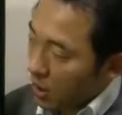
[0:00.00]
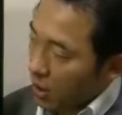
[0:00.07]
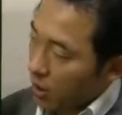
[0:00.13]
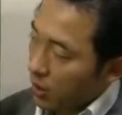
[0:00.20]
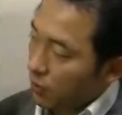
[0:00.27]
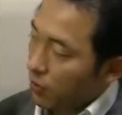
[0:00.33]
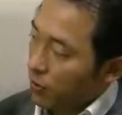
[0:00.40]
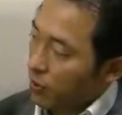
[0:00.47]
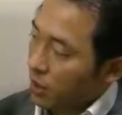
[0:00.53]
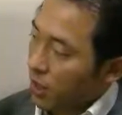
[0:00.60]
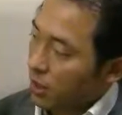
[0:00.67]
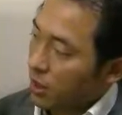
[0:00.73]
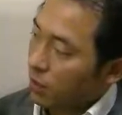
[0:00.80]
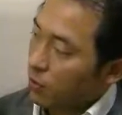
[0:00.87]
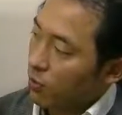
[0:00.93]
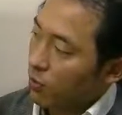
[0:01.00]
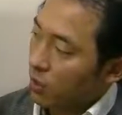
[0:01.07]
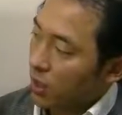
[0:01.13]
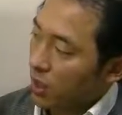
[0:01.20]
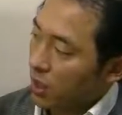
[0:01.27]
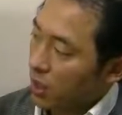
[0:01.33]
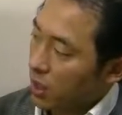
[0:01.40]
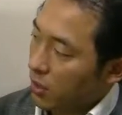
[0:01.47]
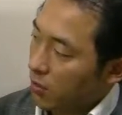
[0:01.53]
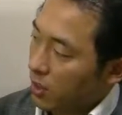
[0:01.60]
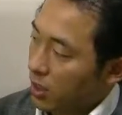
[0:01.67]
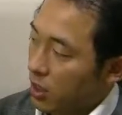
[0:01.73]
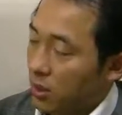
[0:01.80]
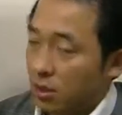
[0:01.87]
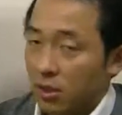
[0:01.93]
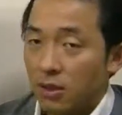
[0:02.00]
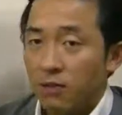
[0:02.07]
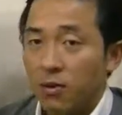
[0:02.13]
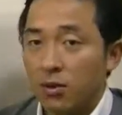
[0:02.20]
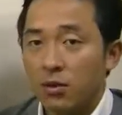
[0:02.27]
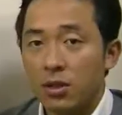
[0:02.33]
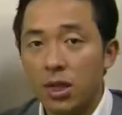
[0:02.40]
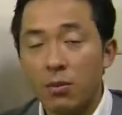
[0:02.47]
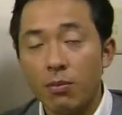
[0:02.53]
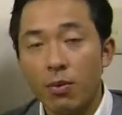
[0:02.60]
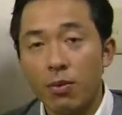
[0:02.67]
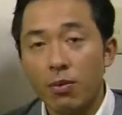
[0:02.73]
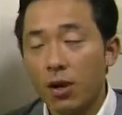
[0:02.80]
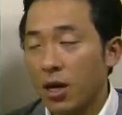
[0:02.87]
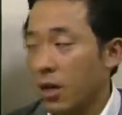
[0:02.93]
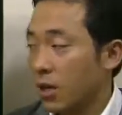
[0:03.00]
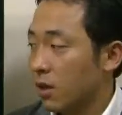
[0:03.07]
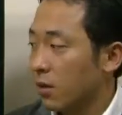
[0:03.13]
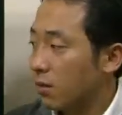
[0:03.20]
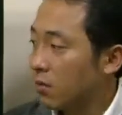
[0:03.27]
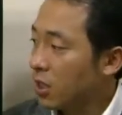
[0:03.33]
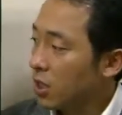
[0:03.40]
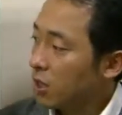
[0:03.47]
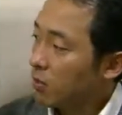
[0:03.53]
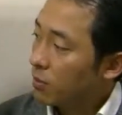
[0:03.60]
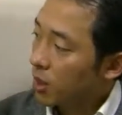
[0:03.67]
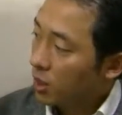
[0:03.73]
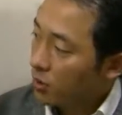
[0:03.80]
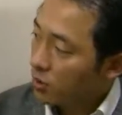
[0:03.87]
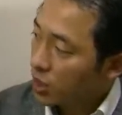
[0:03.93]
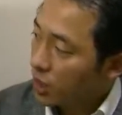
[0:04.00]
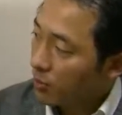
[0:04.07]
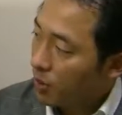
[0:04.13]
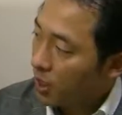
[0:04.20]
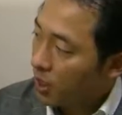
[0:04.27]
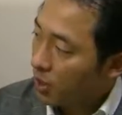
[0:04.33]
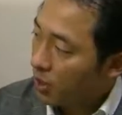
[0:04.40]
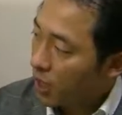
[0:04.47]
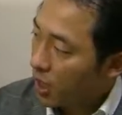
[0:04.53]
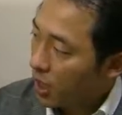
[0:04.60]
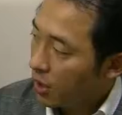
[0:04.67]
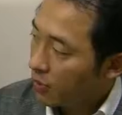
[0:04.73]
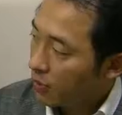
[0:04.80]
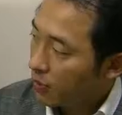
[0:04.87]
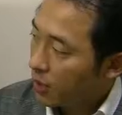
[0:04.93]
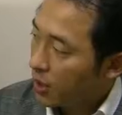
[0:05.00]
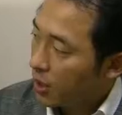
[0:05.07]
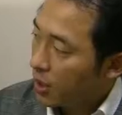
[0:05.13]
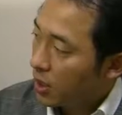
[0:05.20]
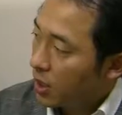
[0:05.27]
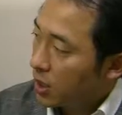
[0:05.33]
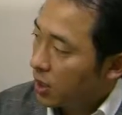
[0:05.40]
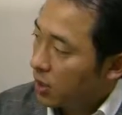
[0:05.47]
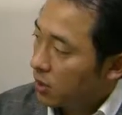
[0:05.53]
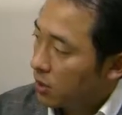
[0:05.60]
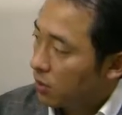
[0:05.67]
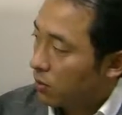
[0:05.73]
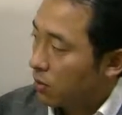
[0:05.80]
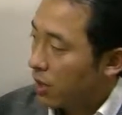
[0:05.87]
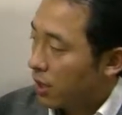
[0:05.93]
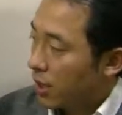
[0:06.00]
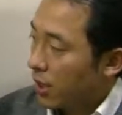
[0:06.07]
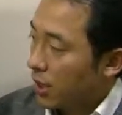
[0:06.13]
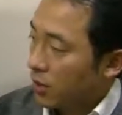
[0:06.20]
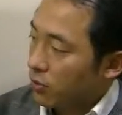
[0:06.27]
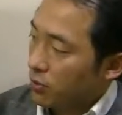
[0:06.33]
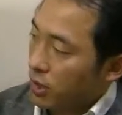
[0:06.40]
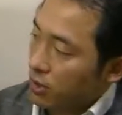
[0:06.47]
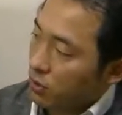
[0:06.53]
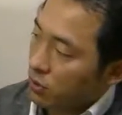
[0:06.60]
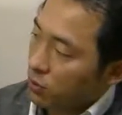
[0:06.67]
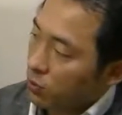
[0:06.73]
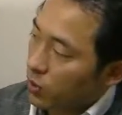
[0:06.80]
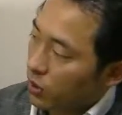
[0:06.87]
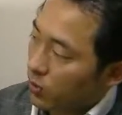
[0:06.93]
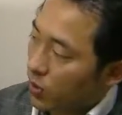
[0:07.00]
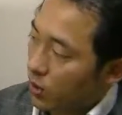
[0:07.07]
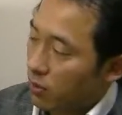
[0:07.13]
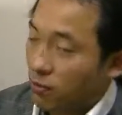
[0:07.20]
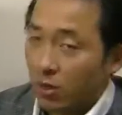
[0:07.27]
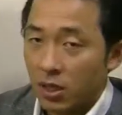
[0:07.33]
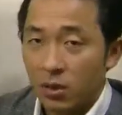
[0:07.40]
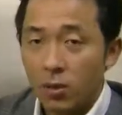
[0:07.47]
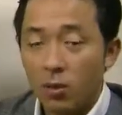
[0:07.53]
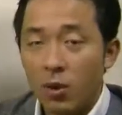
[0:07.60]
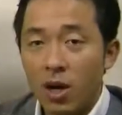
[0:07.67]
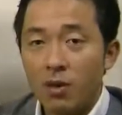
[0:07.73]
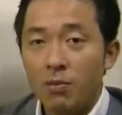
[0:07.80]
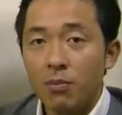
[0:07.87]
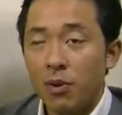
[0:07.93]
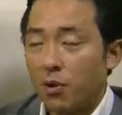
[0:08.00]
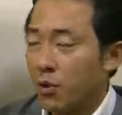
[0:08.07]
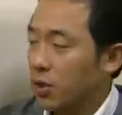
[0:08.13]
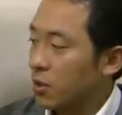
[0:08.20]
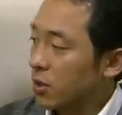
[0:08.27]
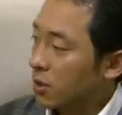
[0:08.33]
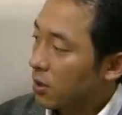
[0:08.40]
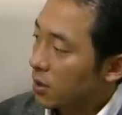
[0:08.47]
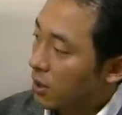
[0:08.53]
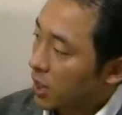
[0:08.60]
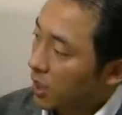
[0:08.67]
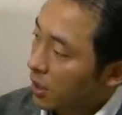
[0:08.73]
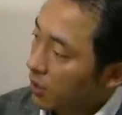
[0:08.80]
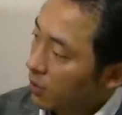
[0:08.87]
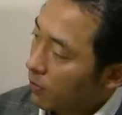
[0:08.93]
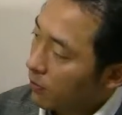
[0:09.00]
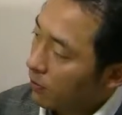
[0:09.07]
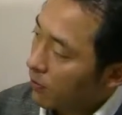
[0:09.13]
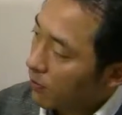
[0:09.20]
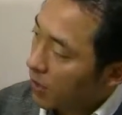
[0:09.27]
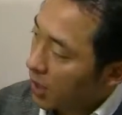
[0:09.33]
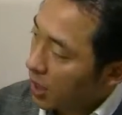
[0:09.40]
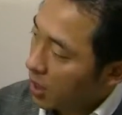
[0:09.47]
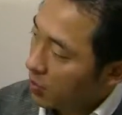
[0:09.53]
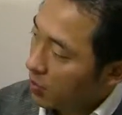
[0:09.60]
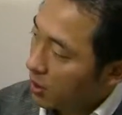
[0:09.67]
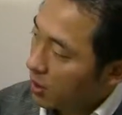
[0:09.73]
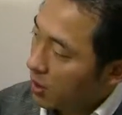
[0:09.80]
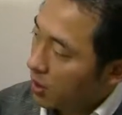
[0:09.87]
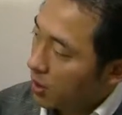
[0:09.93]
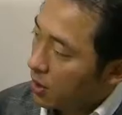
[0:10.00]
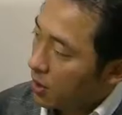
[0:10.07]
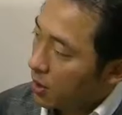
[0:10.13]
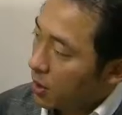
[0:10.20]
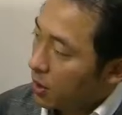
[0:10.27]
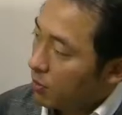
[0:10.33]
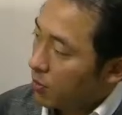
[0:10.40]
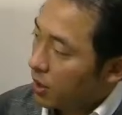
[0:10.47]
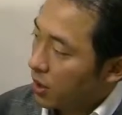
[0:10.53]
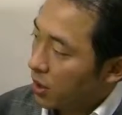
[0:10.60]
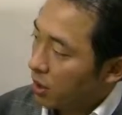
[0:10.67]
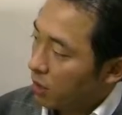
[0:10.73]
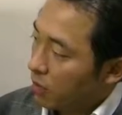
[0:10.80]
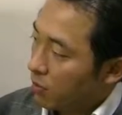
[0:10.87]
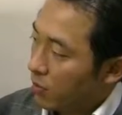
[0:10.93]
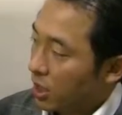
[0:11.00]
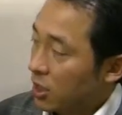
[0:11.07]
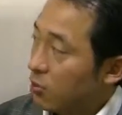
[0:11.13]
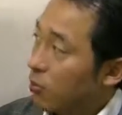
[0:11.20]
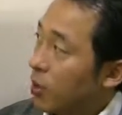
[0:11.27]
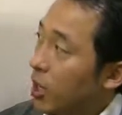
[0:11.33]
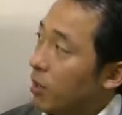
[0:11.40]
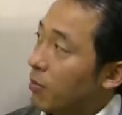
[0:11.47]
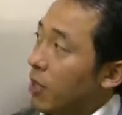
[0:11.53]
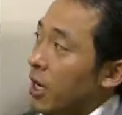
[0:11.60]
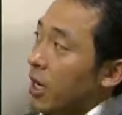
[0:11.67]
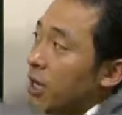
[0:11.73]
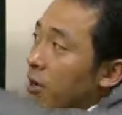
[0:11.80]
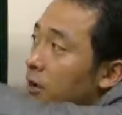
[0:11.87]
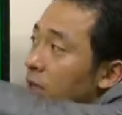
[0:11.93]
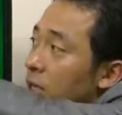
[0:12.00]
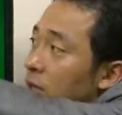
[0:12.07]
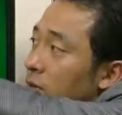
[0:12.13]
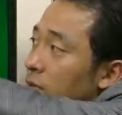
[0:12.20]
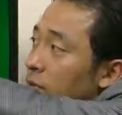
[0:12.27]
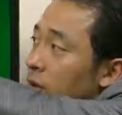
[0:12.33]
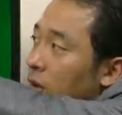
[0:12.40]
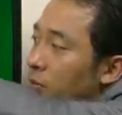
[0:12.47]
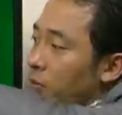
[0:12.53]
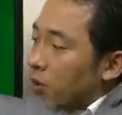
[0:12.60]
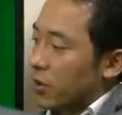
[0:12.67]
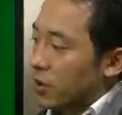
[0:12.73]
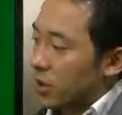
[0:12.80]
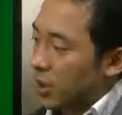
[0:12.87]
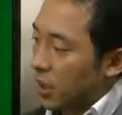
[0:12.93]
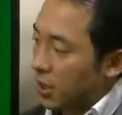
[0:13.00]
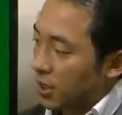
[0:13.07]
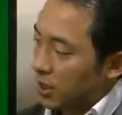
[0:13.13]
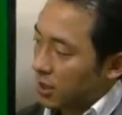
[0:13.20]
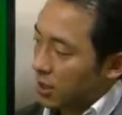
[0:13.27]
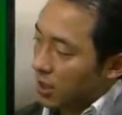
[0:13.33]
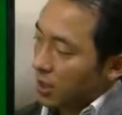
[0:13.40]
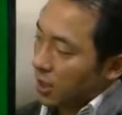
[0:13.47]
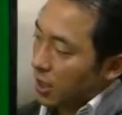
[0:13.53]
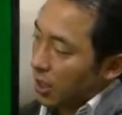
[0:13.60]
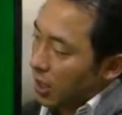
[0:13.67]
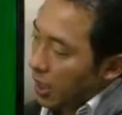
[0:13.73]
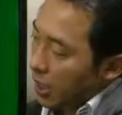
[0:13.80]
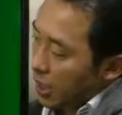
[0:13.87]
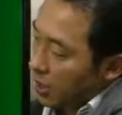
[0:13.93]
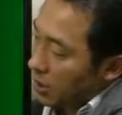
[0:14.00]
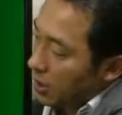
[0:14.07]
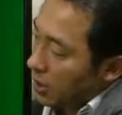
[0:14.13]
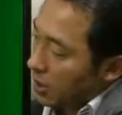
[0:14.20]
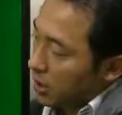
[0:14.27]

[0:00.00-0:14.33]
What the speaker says: If your taxable income is, for example, 3 million Japanese yen, so the calculation will be like 1.95 million multiplied by this 5%, and